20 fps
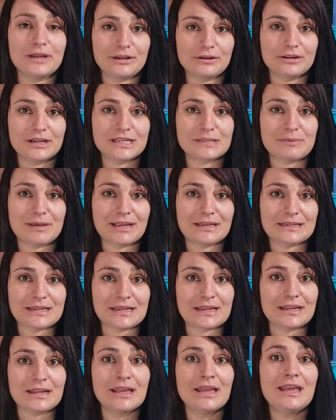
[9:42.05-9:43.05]
you're
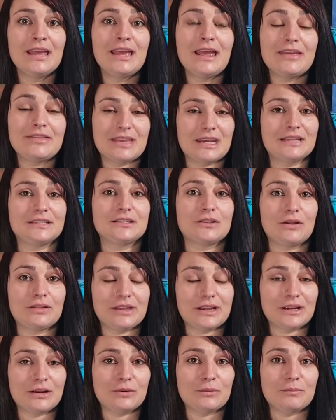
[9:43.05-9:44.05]
expecting, and that it's all
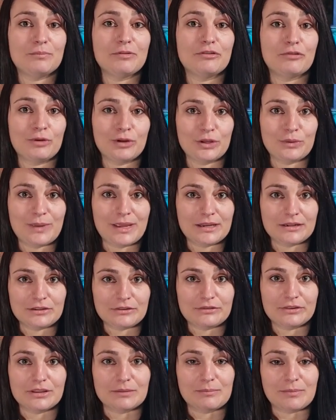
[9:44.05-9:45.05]
there before you hand
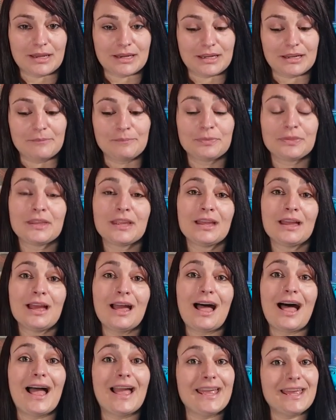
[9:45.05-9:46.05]
over the money.
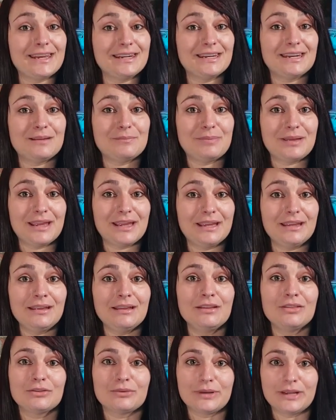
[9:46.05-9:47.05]
I ended up
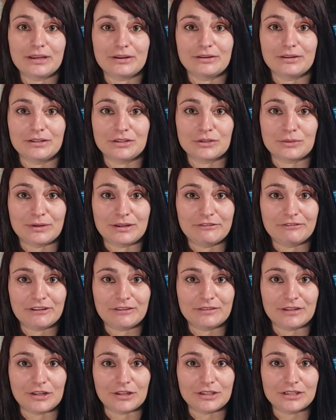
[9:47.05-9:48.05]
paying
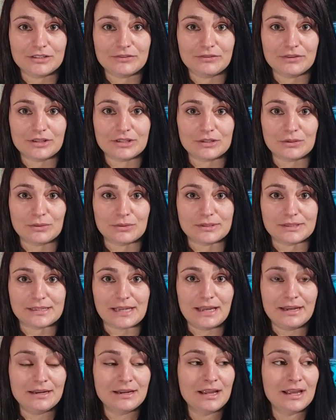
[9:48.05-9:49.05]
$325 for this whole
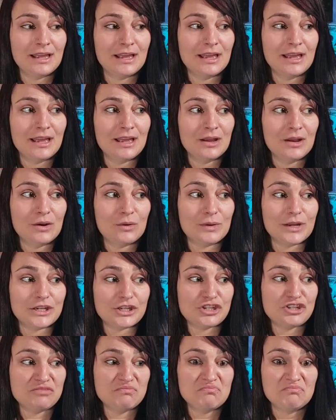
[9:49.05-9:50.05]
set,
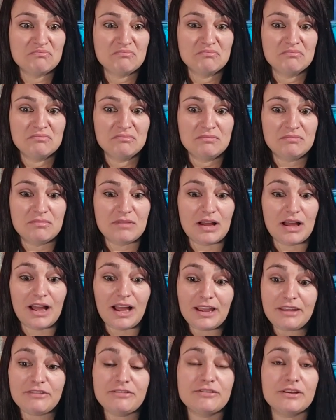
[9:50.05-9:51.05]
which
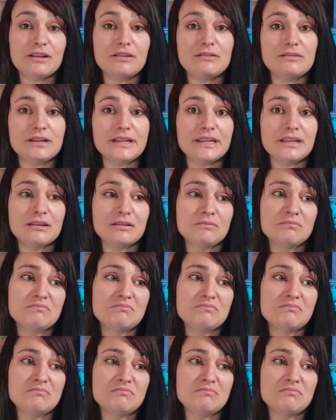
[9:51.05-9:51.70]
I felt like